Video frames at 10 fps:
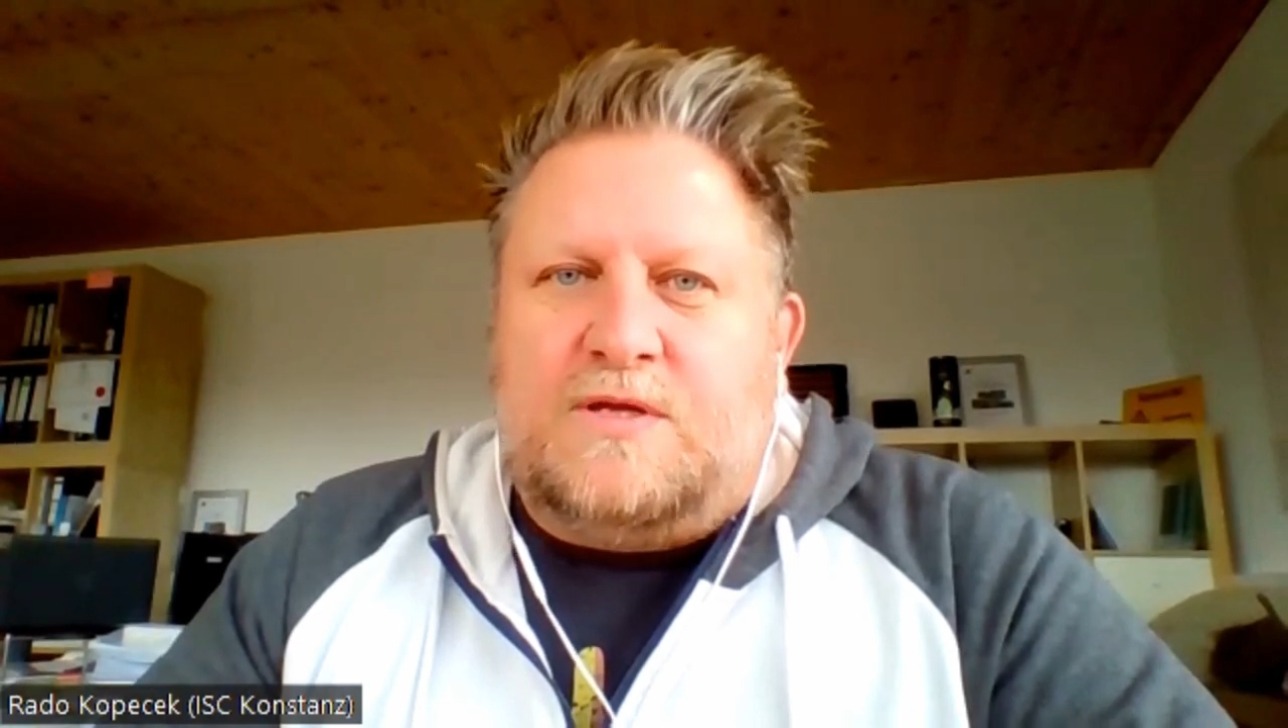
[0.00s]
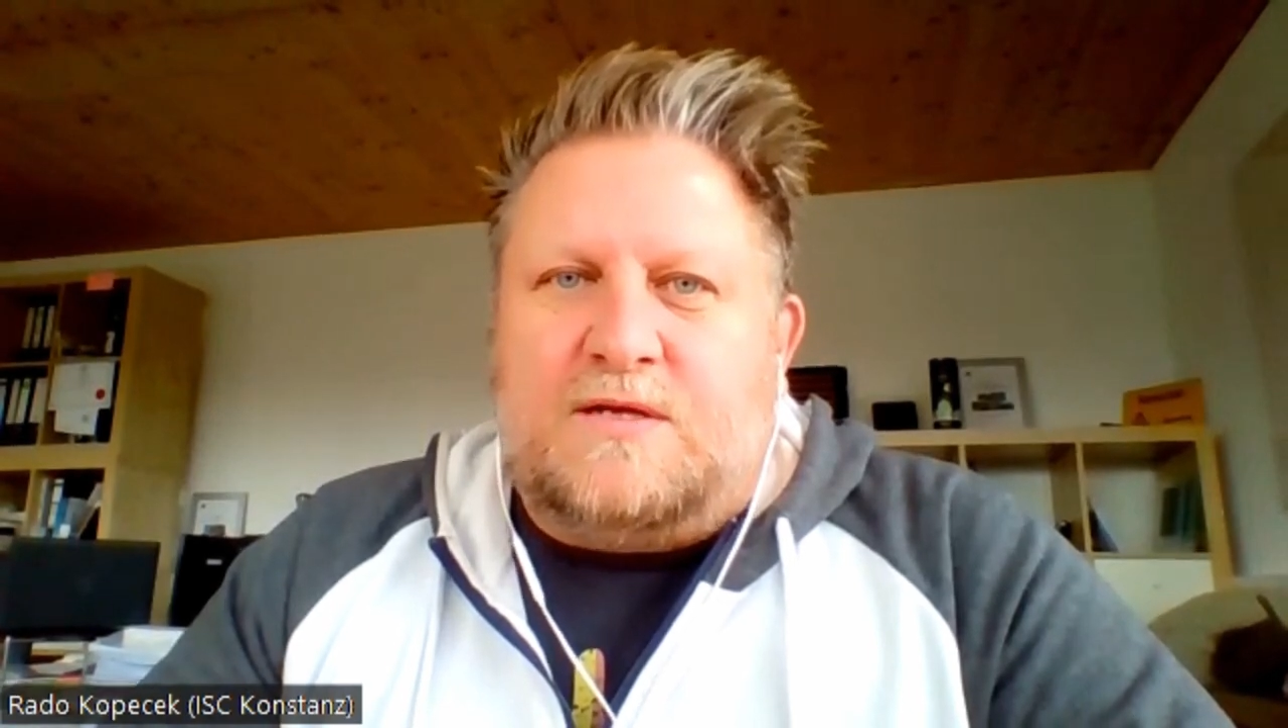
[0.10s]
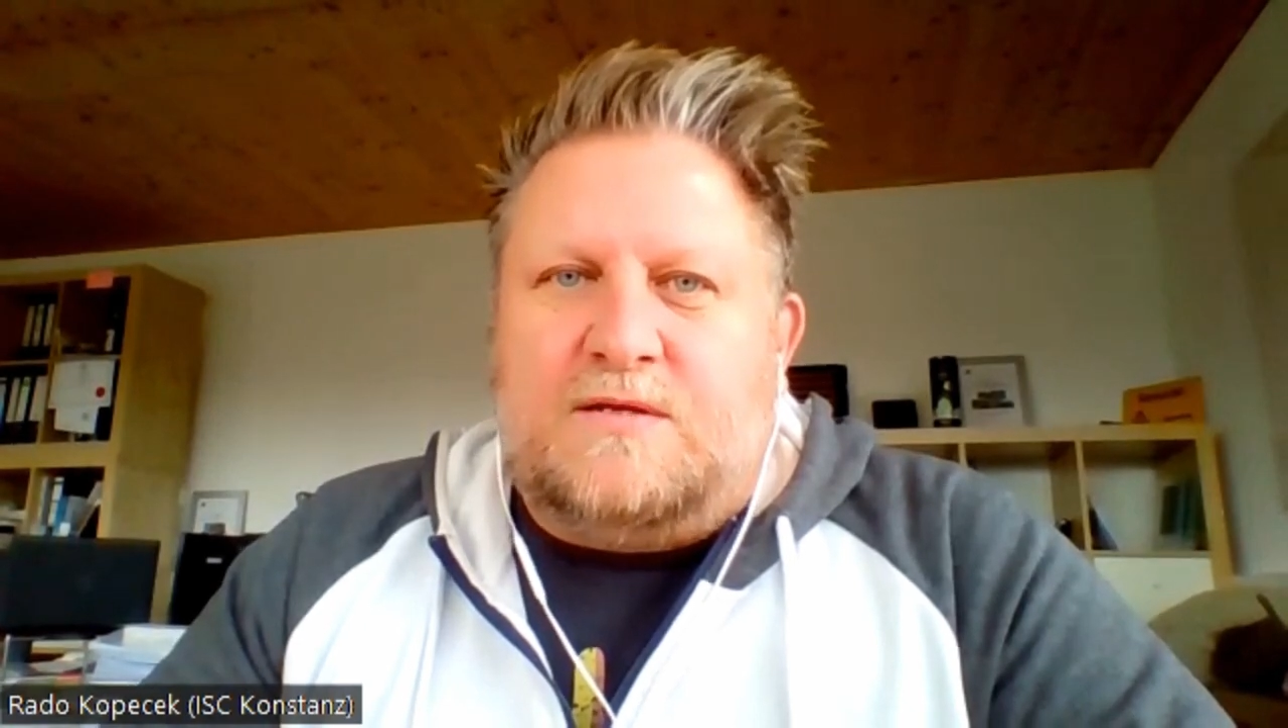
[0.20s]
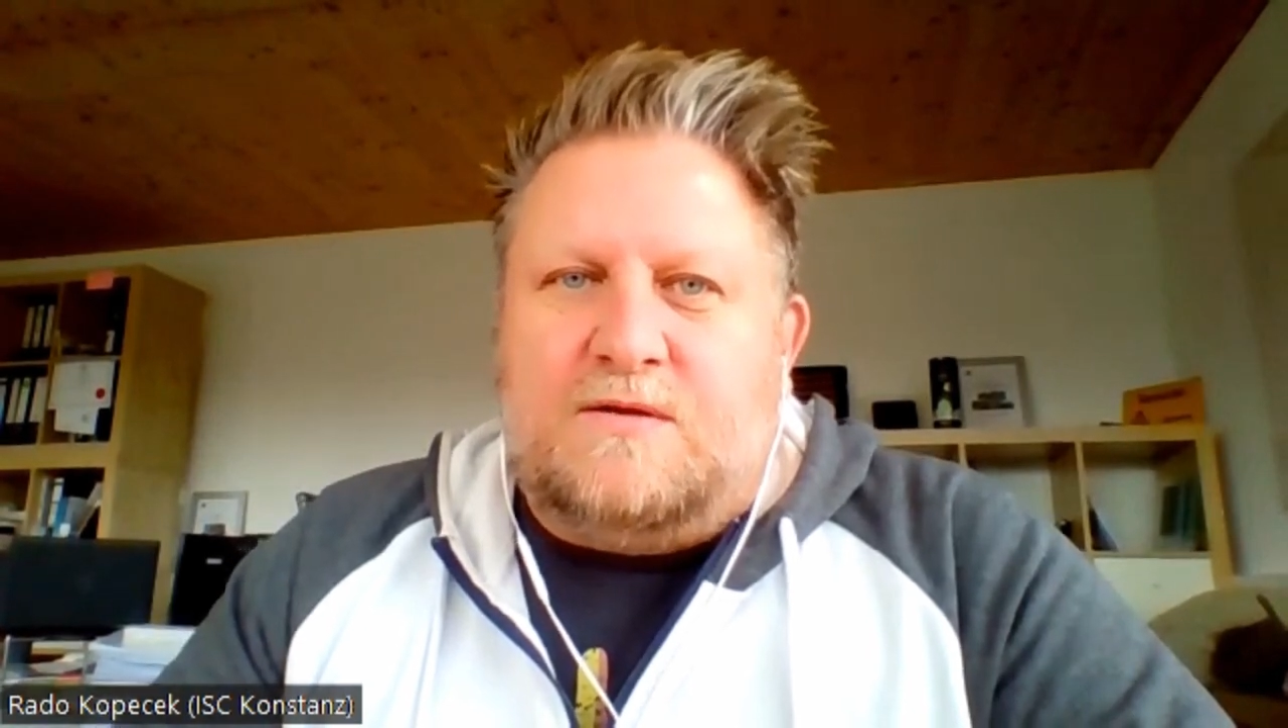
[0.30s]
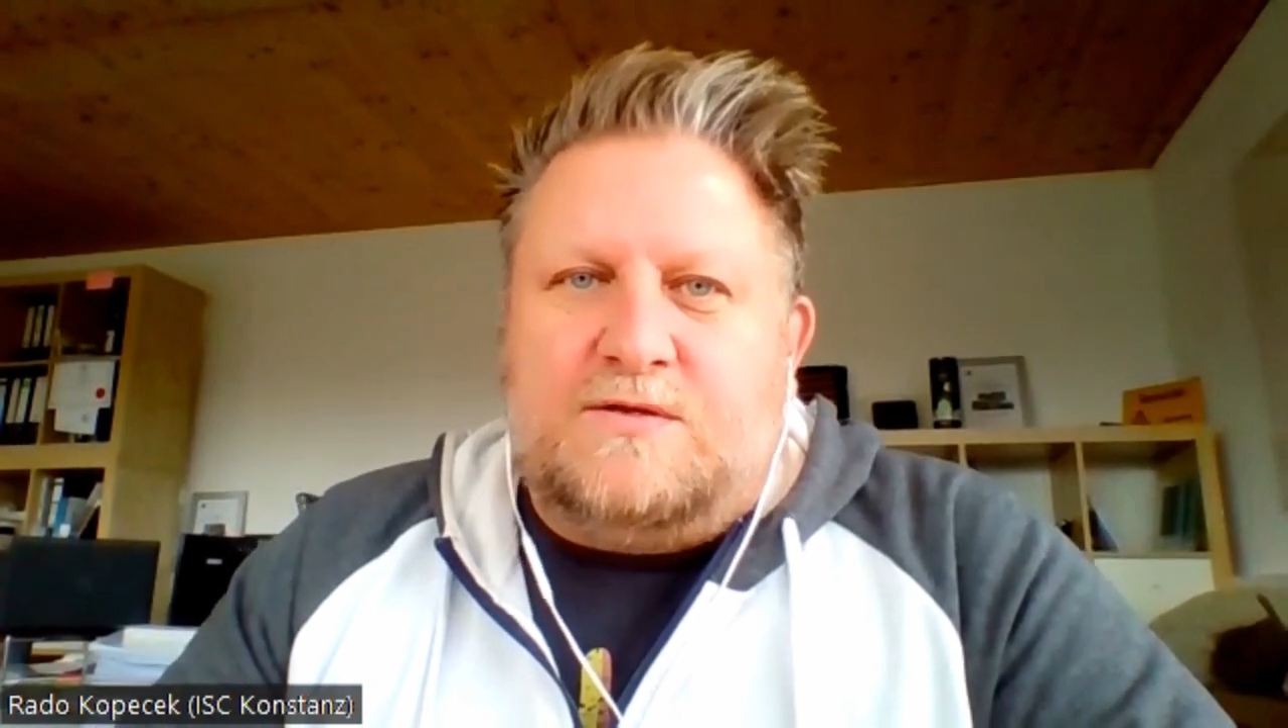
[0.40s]

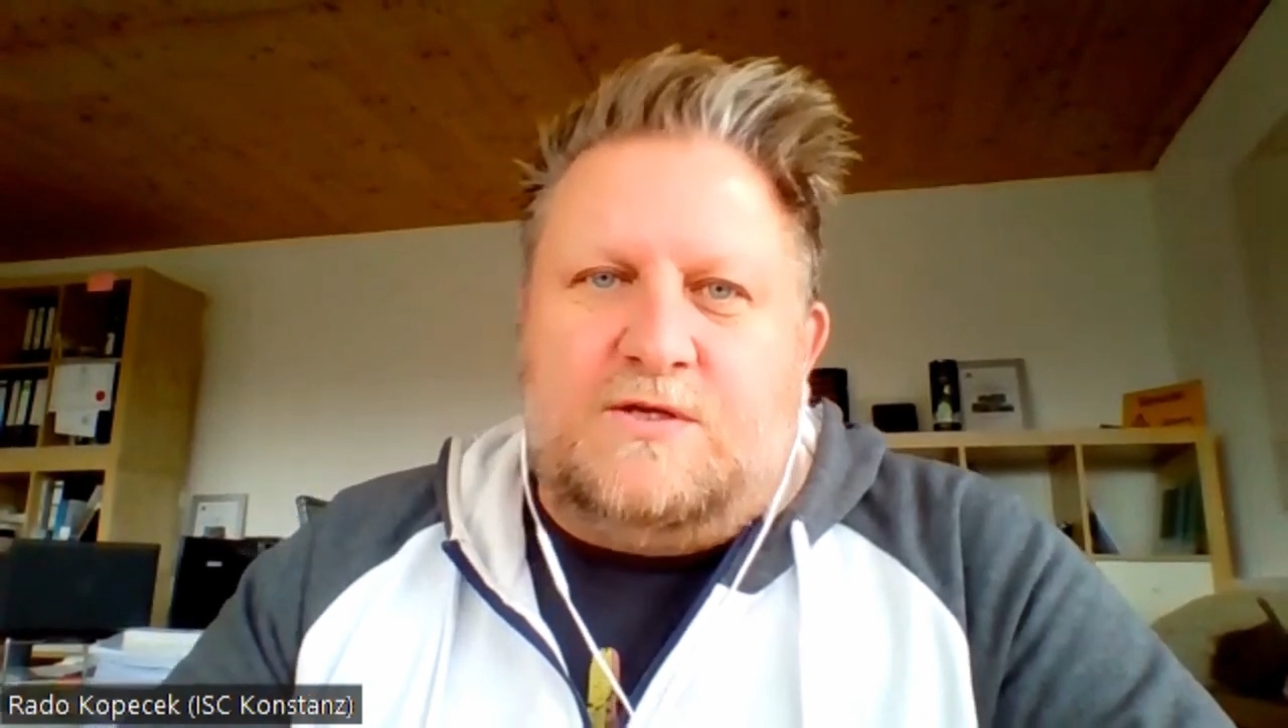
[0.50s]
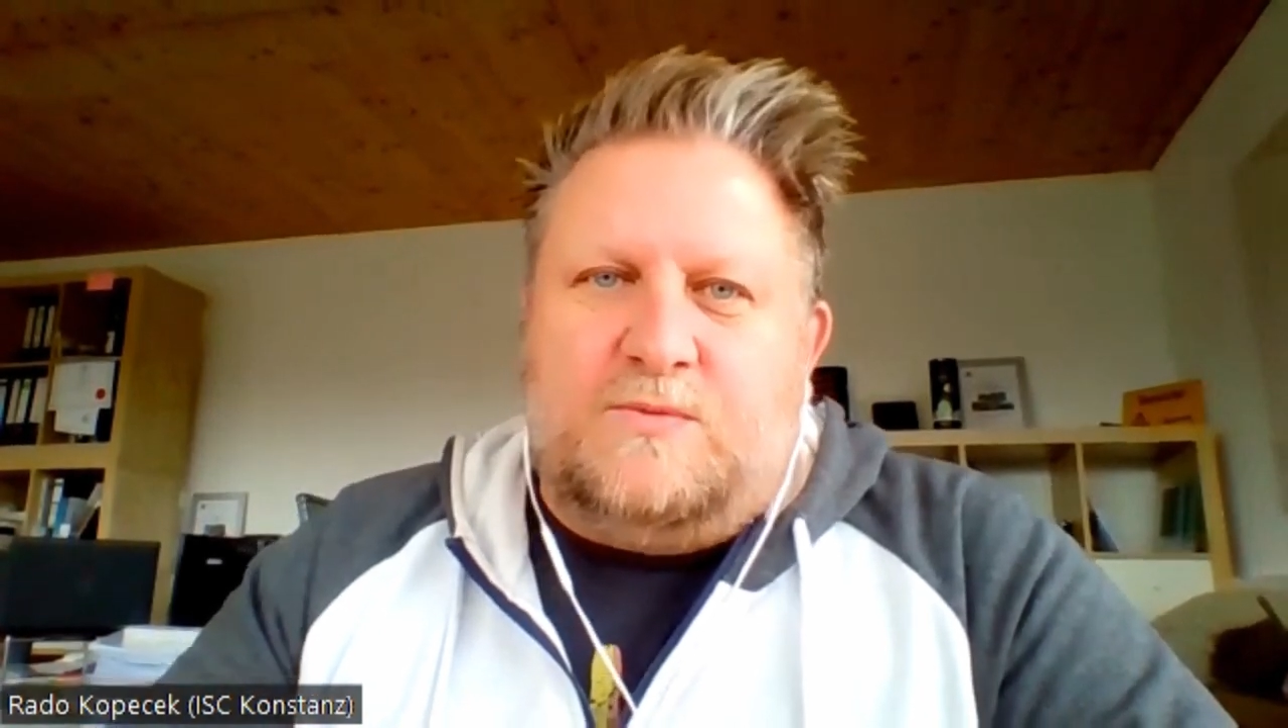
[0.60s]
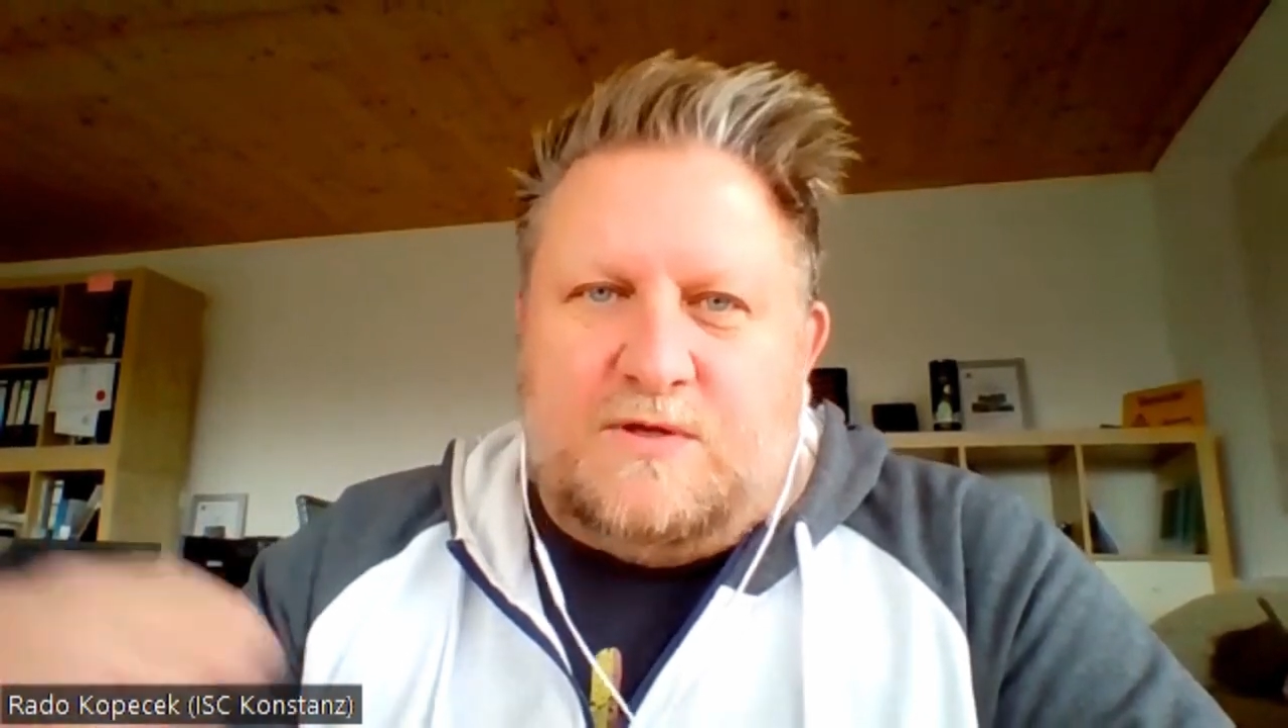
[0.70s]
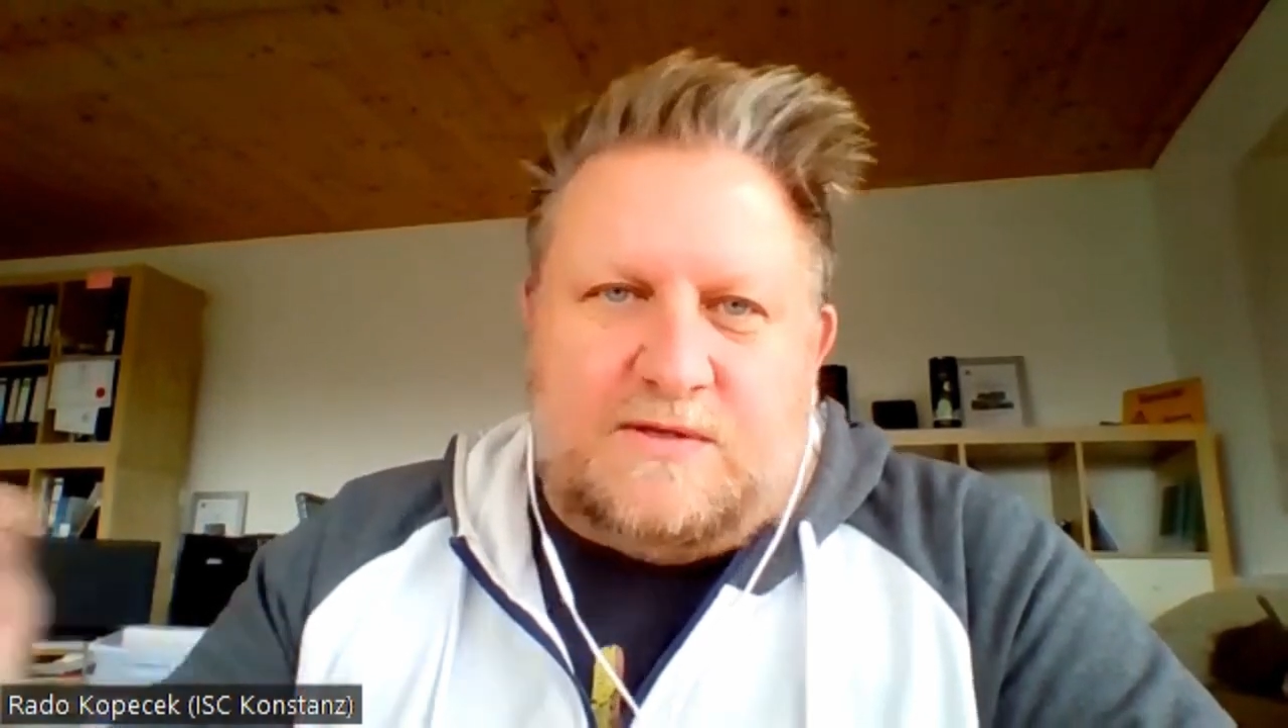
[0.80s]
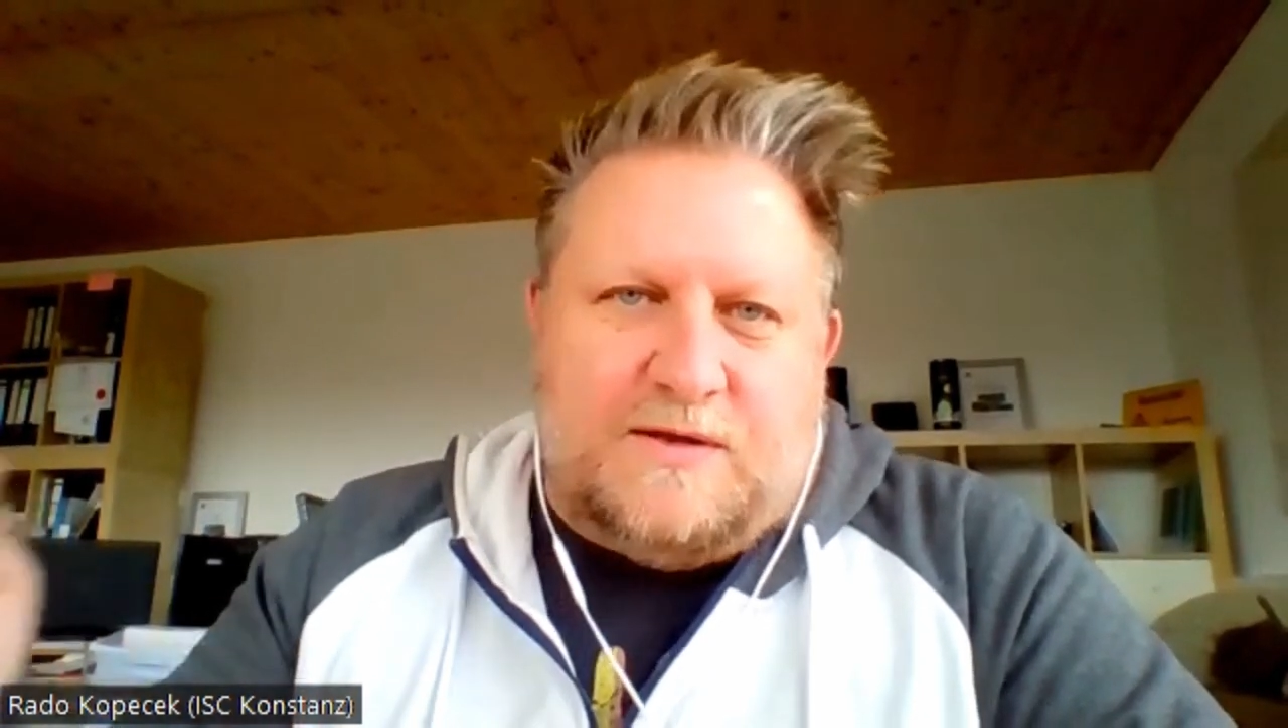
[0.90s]
technology will